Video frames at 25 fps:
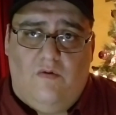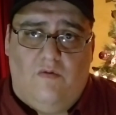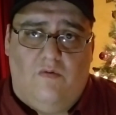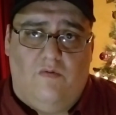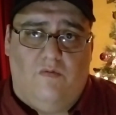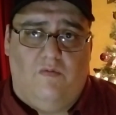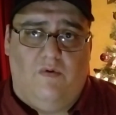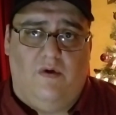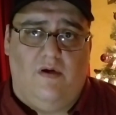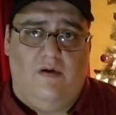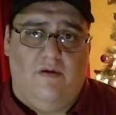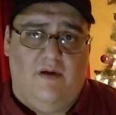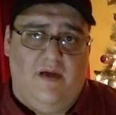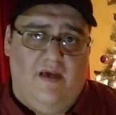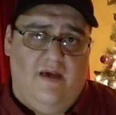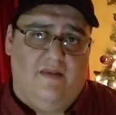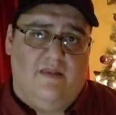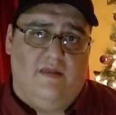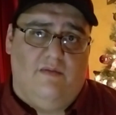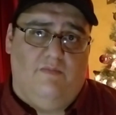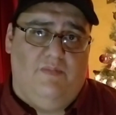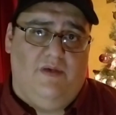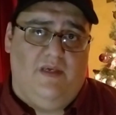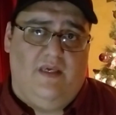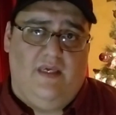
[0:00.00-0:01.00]
We don't have
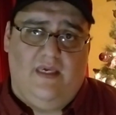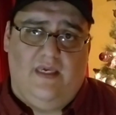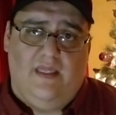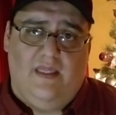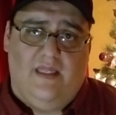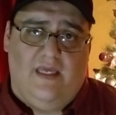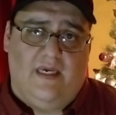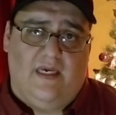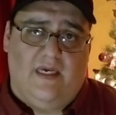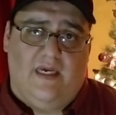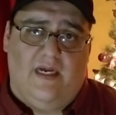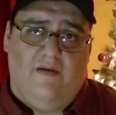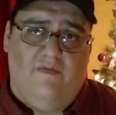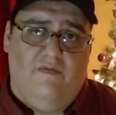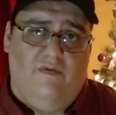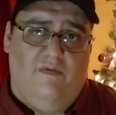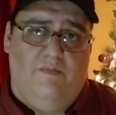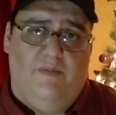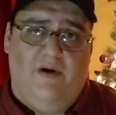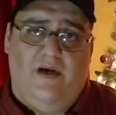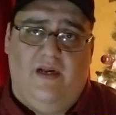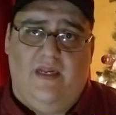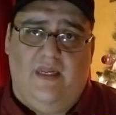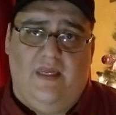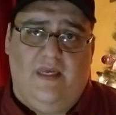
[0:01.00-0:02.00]
to be like
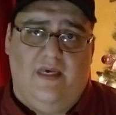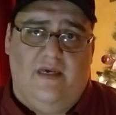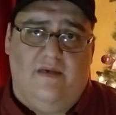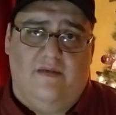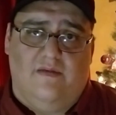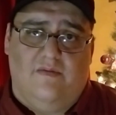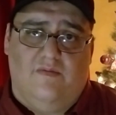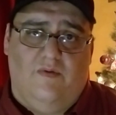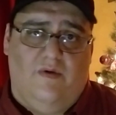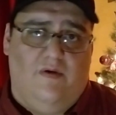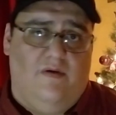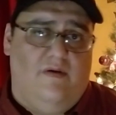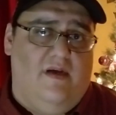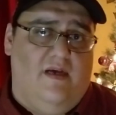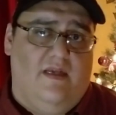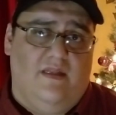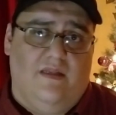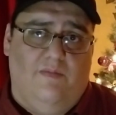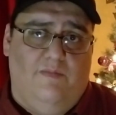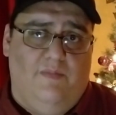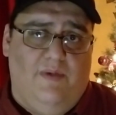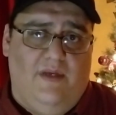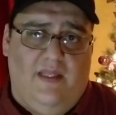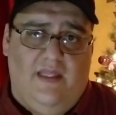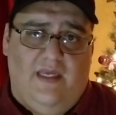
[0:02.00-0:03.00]
everybody else. We don't have
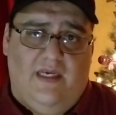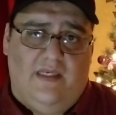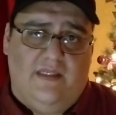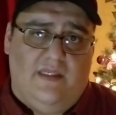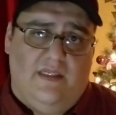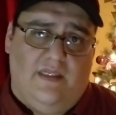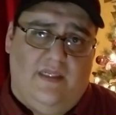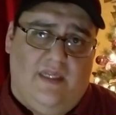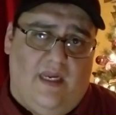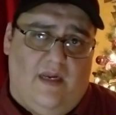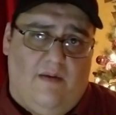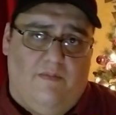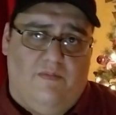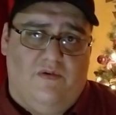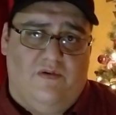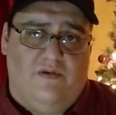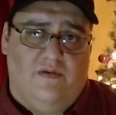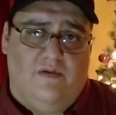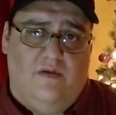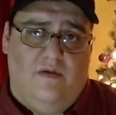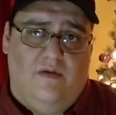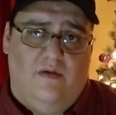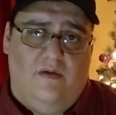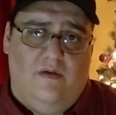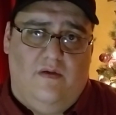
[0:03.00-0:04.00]
to be like the
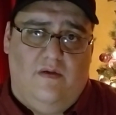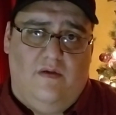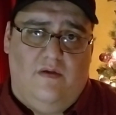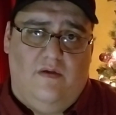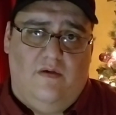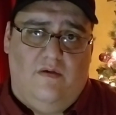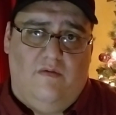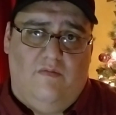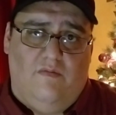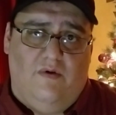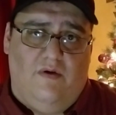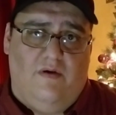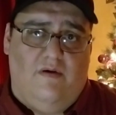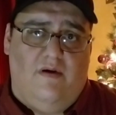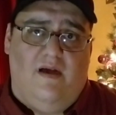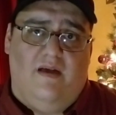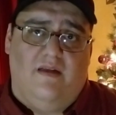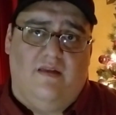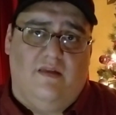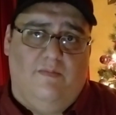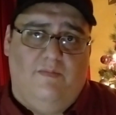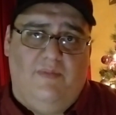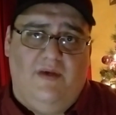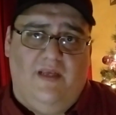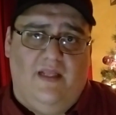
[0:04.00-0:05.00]
neighbors. We don't
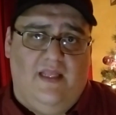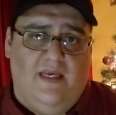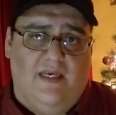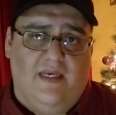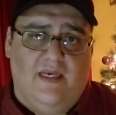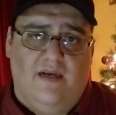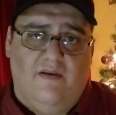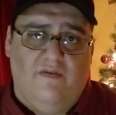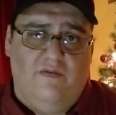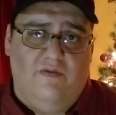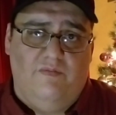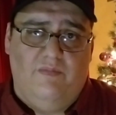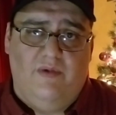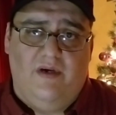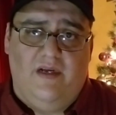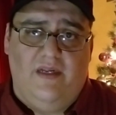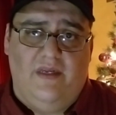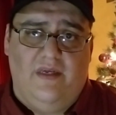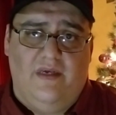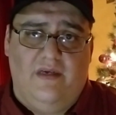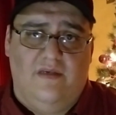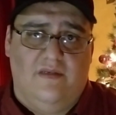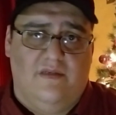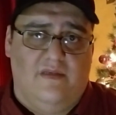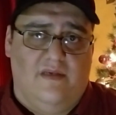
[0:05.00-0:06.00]
have to be like
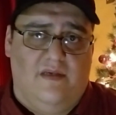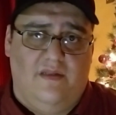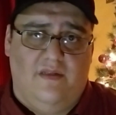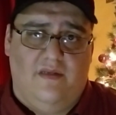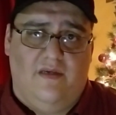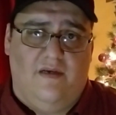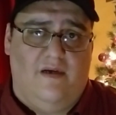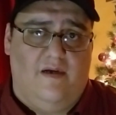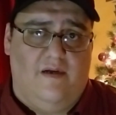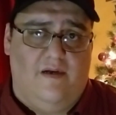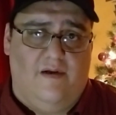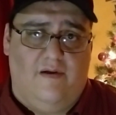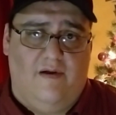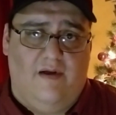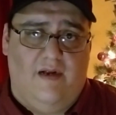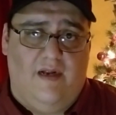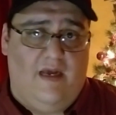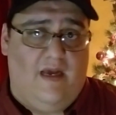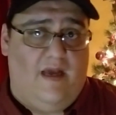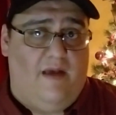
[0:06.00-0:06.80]
everybody else on the internet.